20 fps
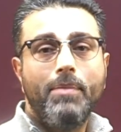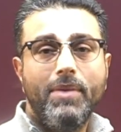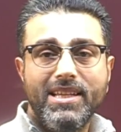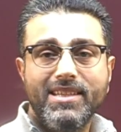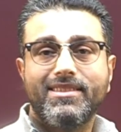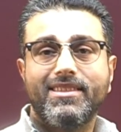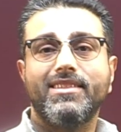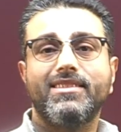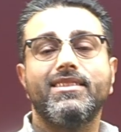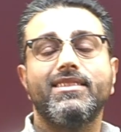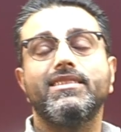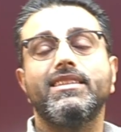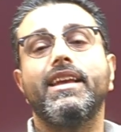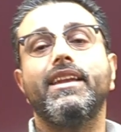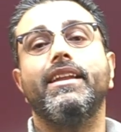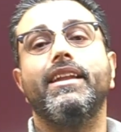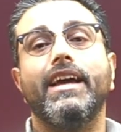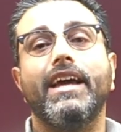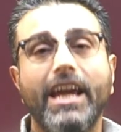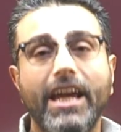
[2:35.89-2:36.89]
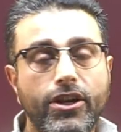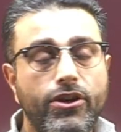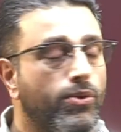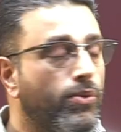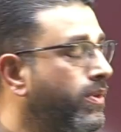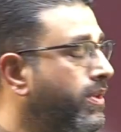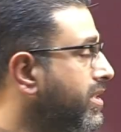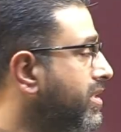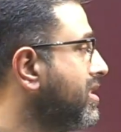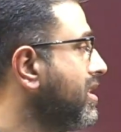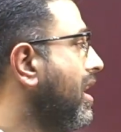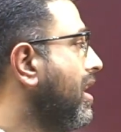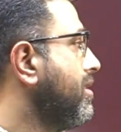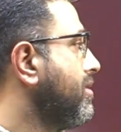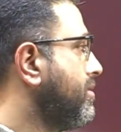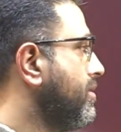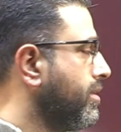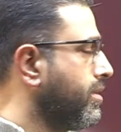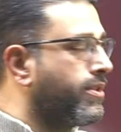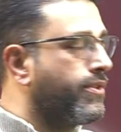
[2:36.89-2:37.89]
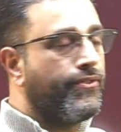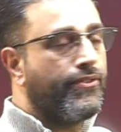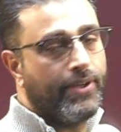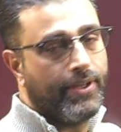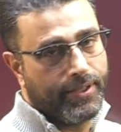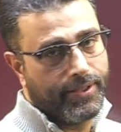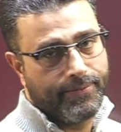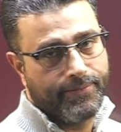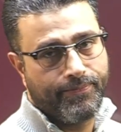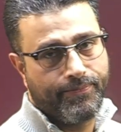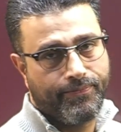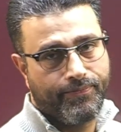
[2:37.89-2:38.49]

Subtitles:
means this is a negatively charged sphere.